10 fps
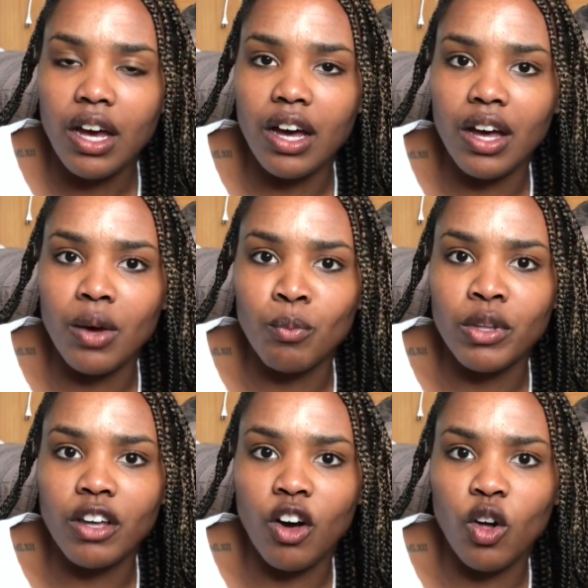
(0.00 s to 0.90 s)

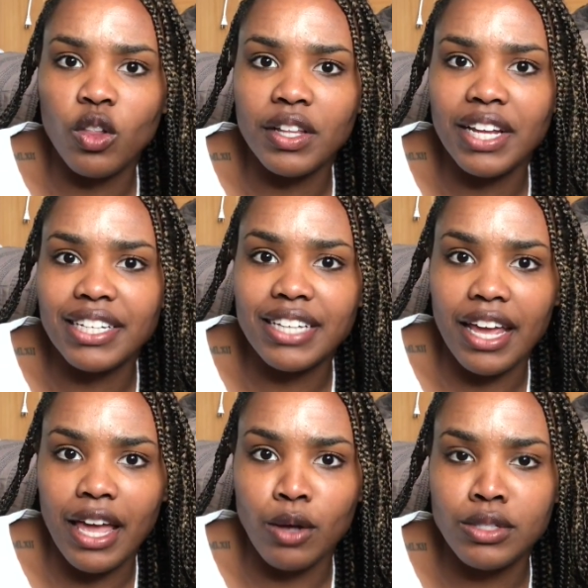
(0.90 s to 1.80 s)
with all the like
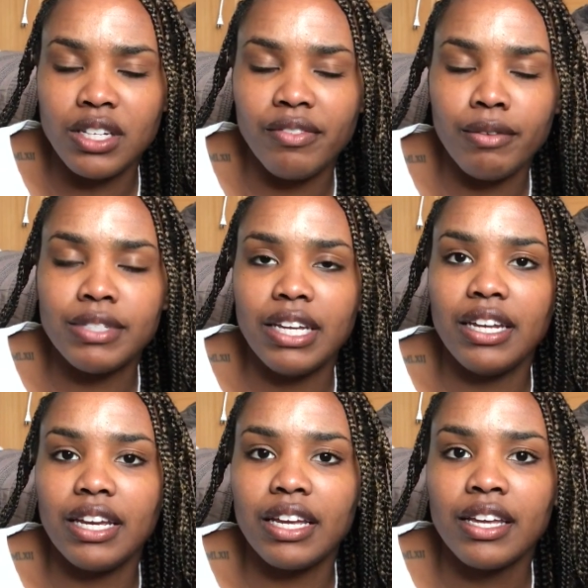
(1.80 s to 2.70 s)
takeout and stuff I was
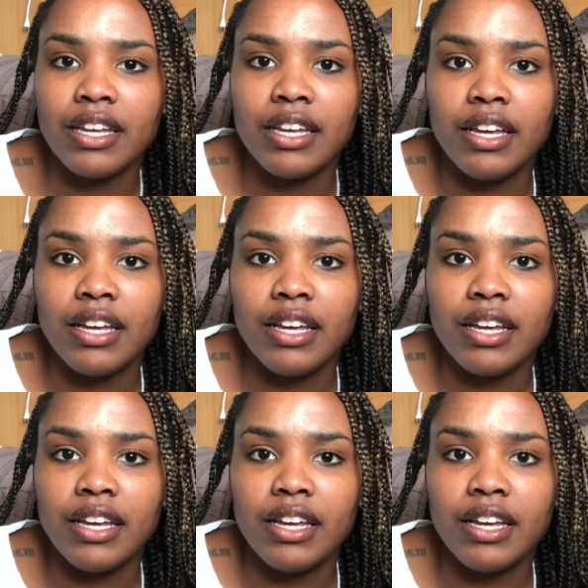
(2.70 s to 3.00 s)
eating.